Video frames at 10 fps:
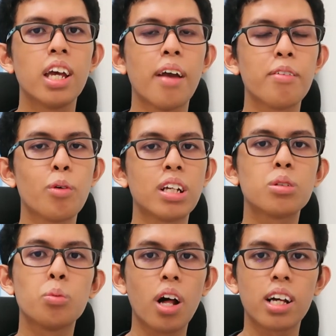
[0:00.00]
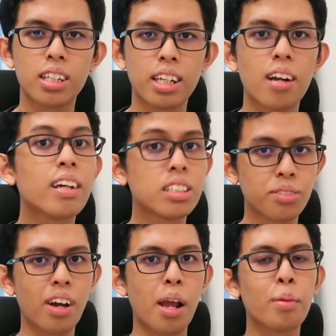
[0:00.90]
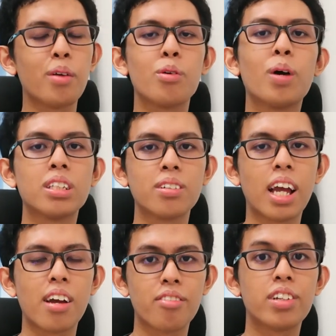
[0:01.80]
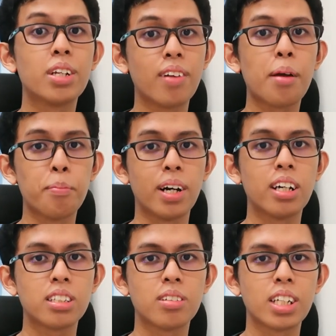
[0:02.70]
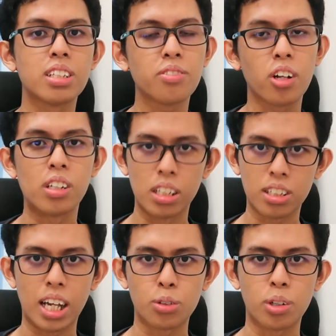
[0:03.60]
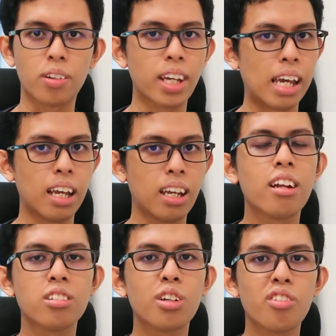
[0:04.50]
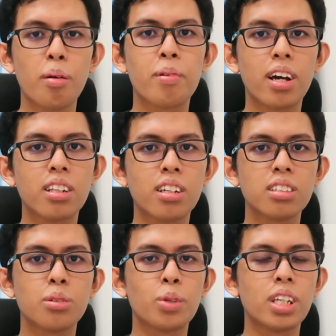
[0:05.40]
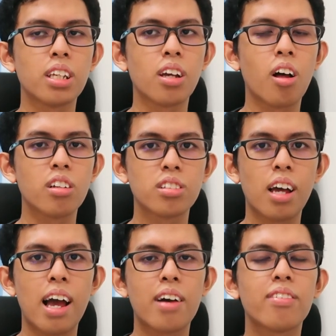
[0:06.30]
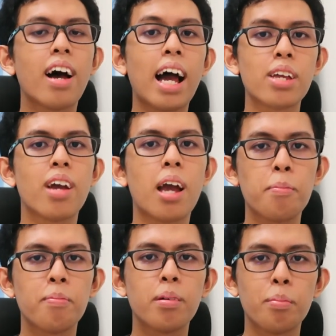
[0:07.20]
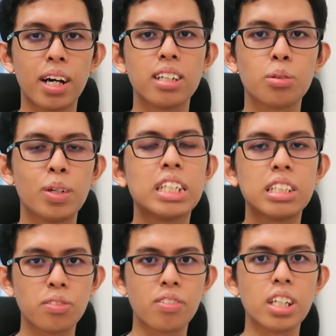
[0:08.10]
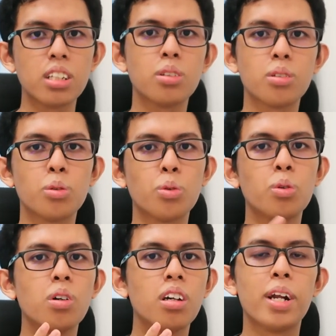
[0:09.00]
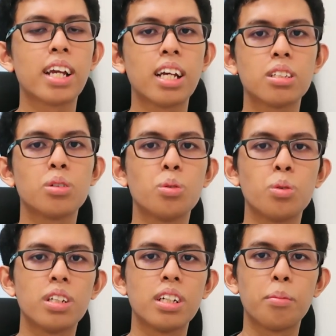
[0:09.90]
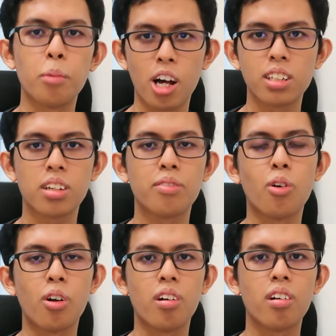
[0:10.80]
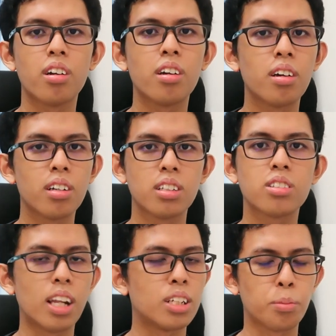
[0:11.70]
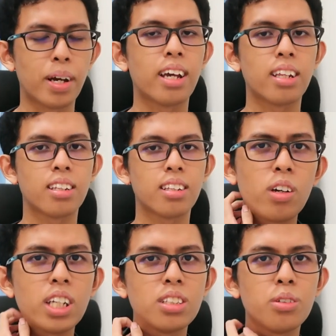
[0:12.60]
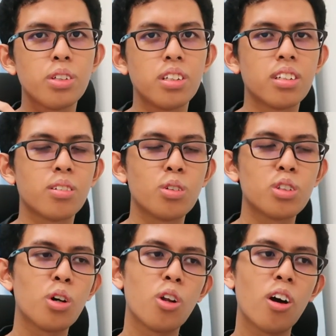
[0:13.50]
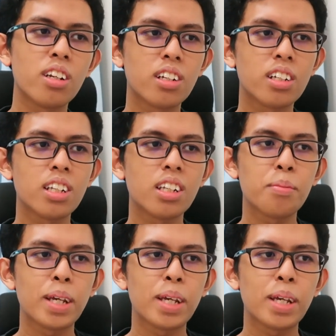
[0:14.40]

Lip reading: if you want to walk there, it's fine, but if you want to get a free ride bus, you need to follow the schedule, okay? And also for brothers, we also have IUM bus, which is free to bring us to the mosque for Salat Jumaat. Okay, so untuk laundry ni,